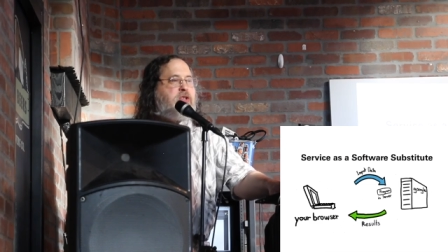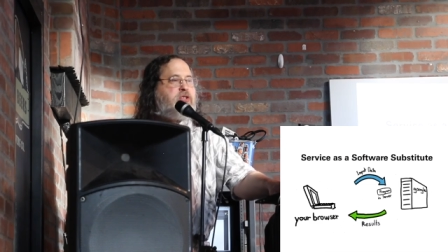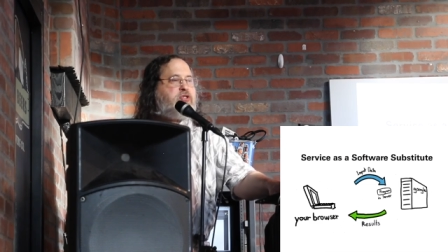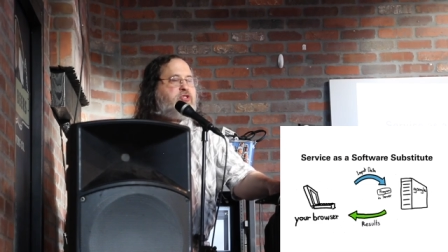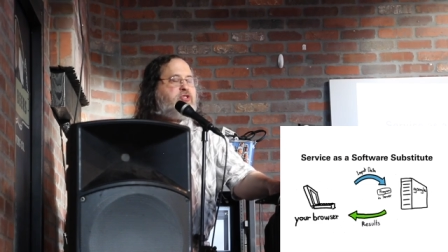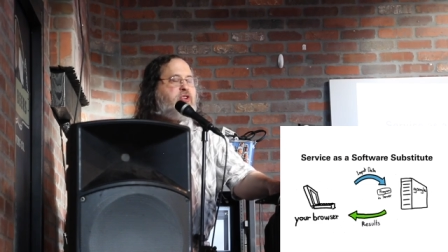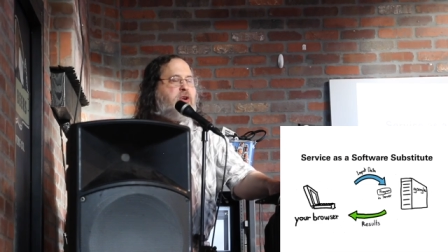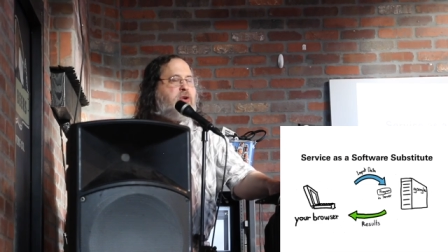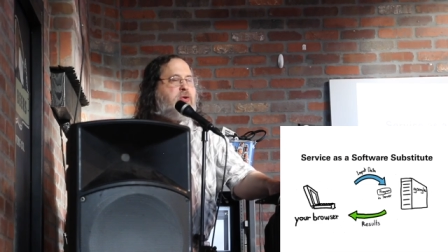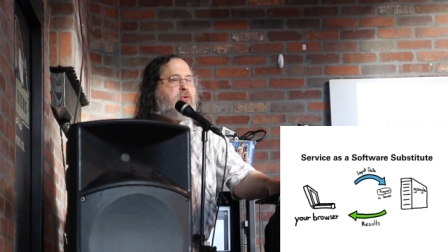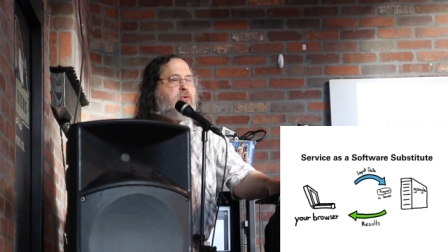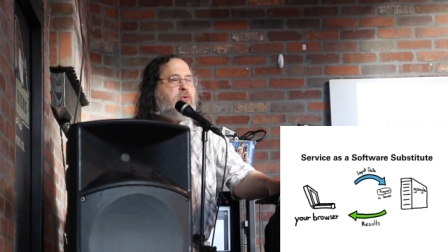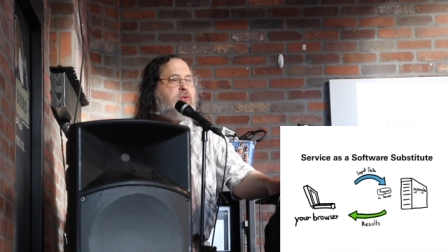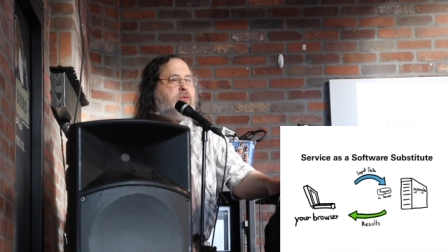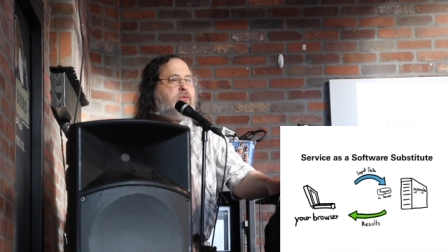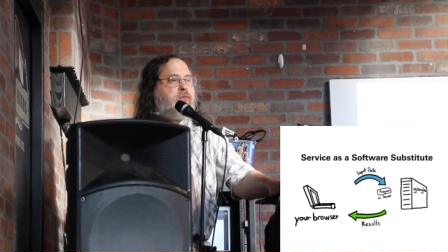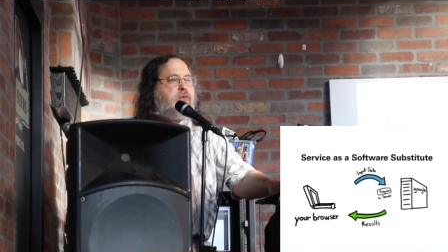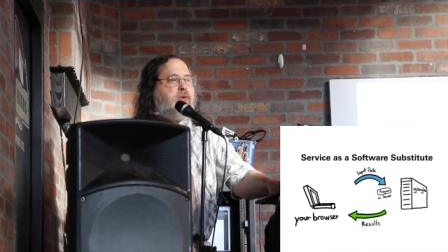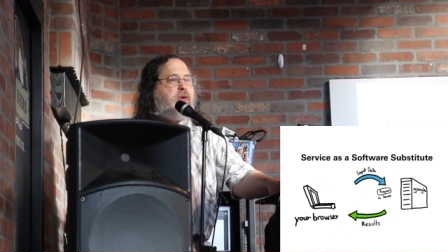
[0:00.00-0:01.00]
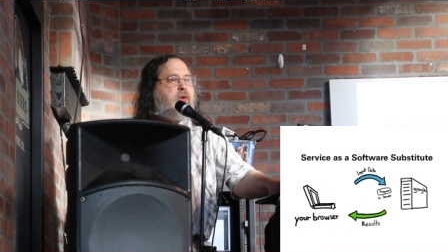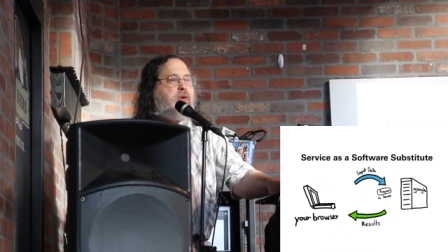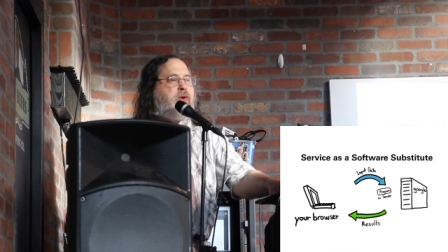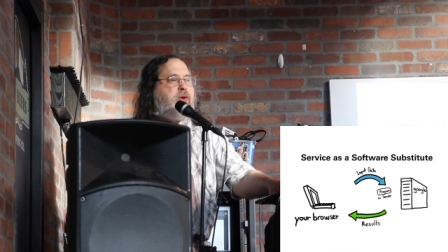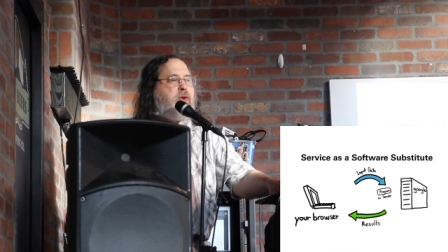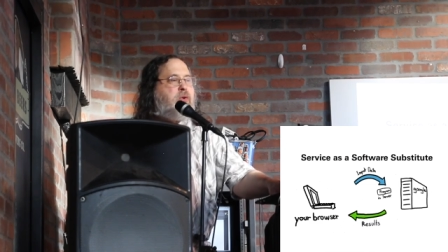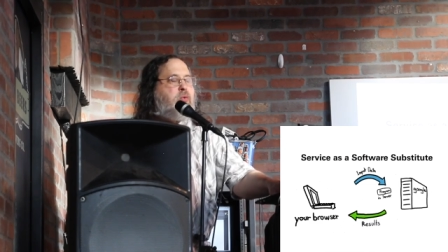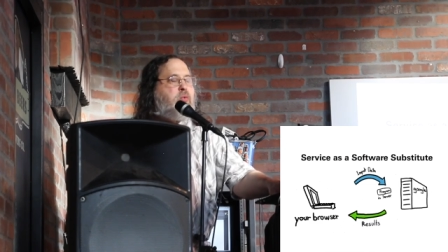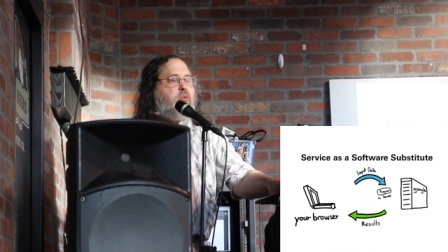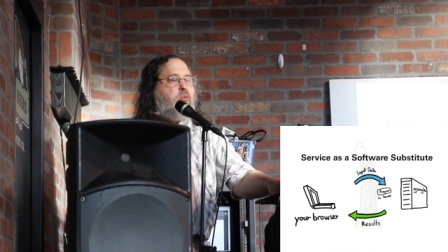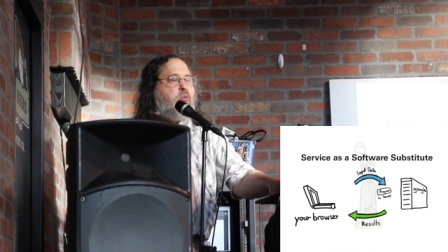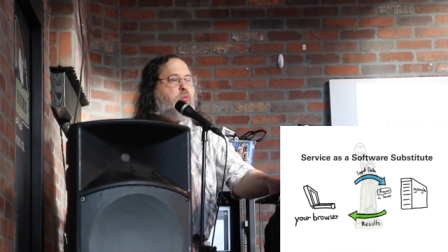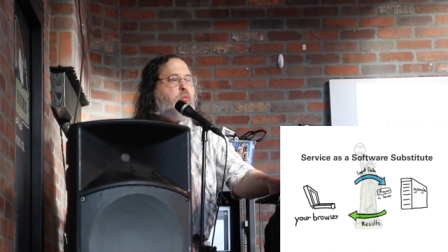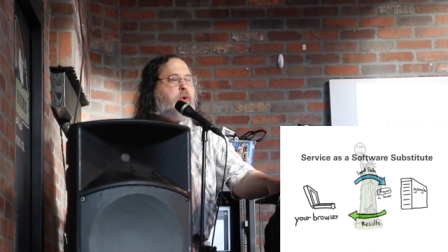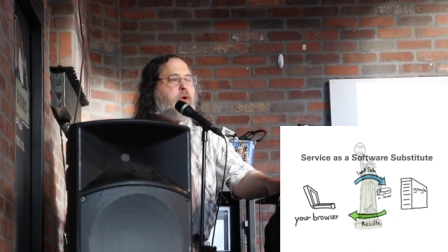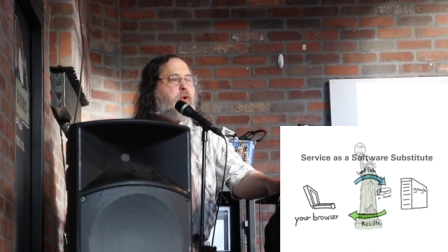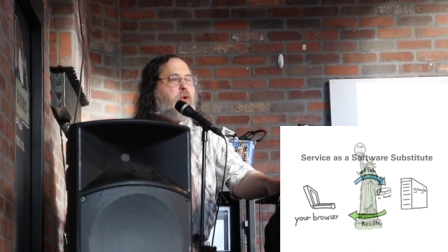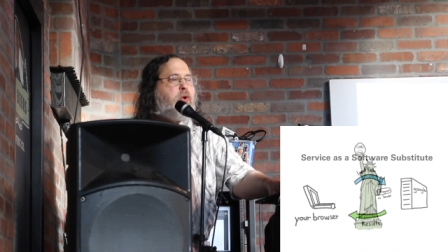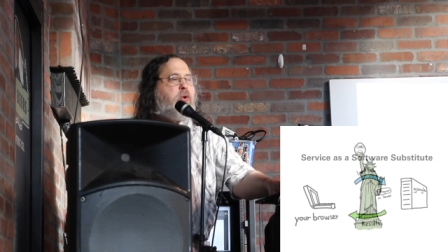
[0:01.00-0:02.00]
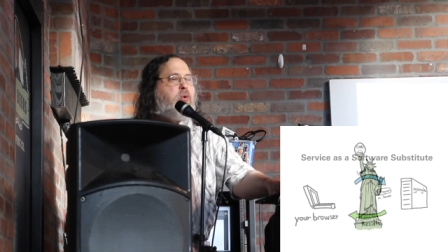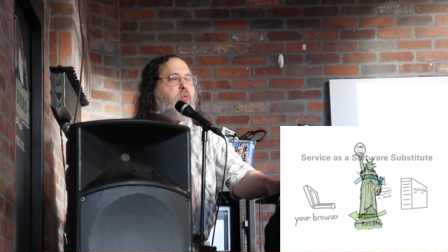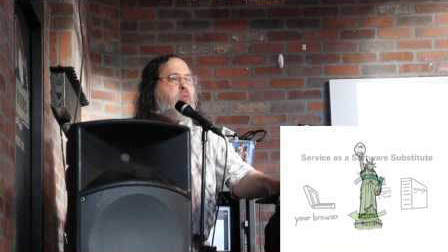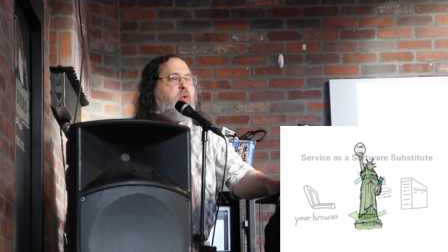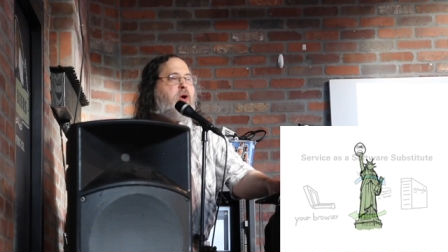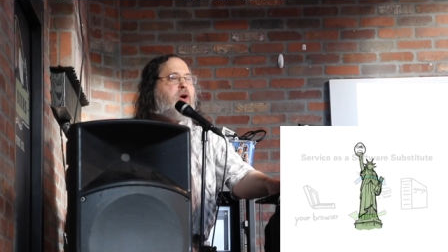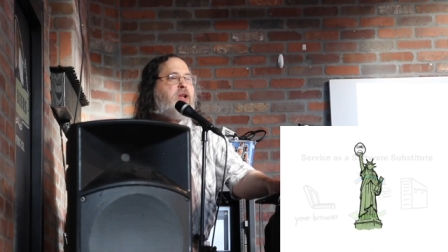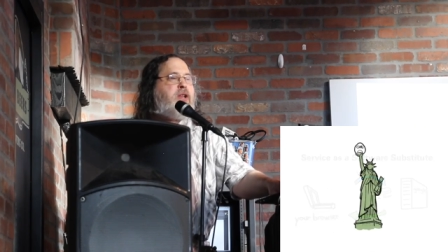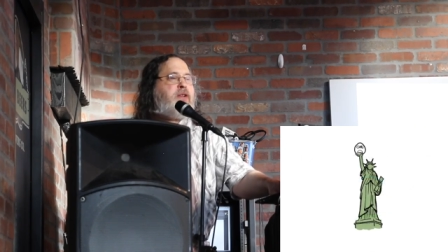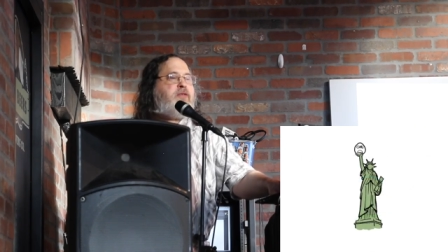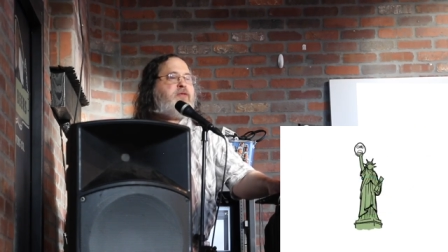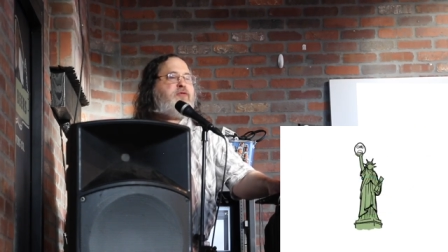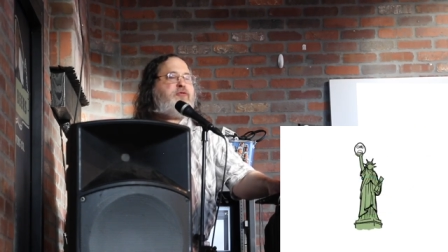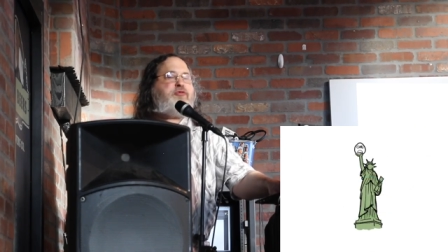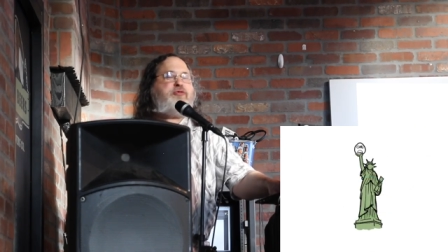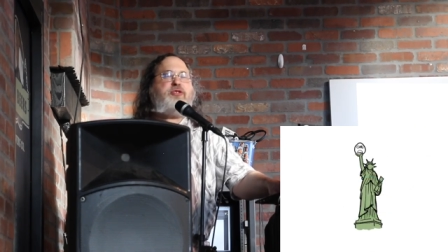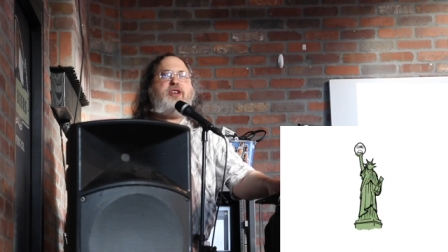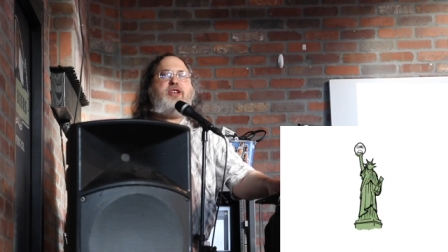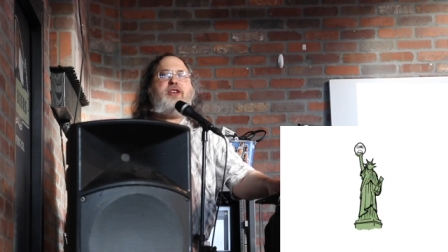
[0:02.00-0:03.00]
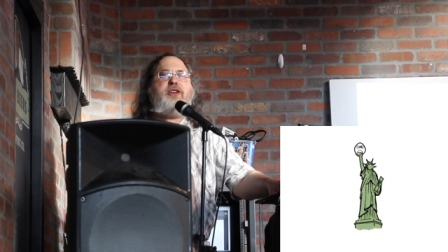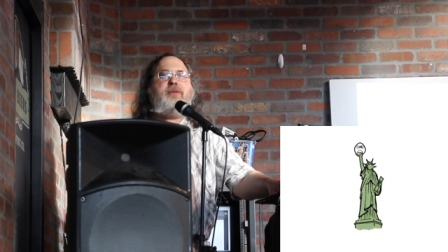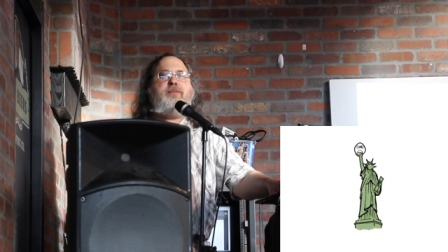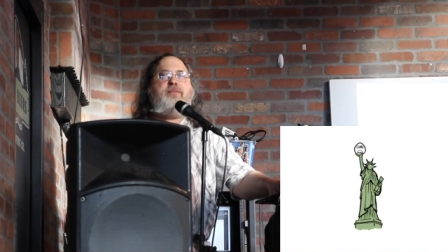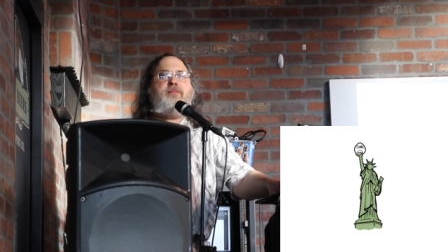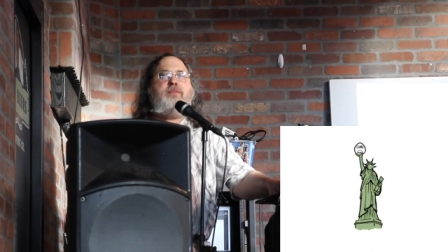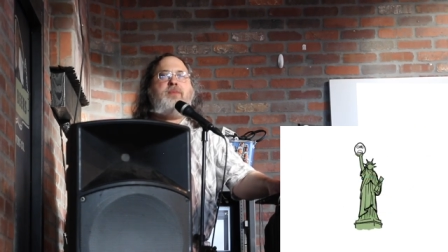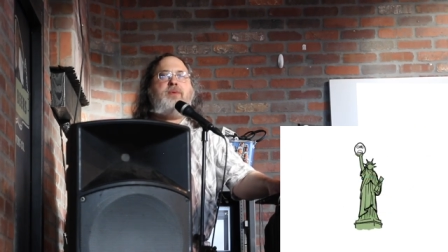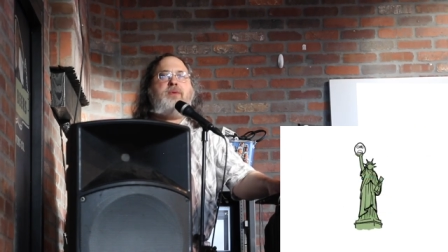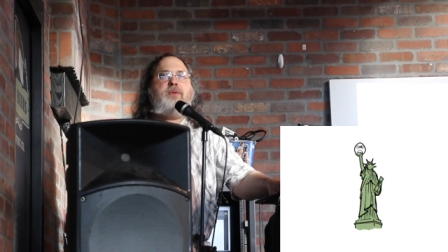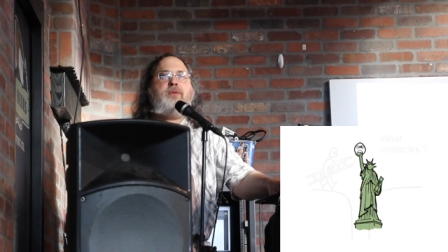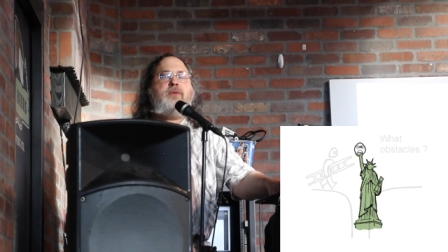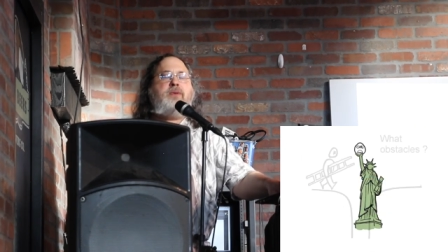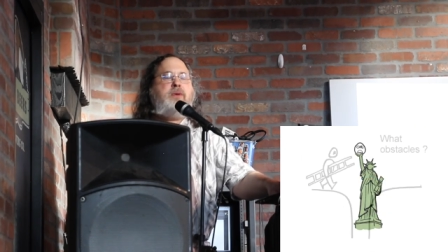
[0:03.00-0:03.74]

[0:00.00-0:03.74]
So, we all want freedom,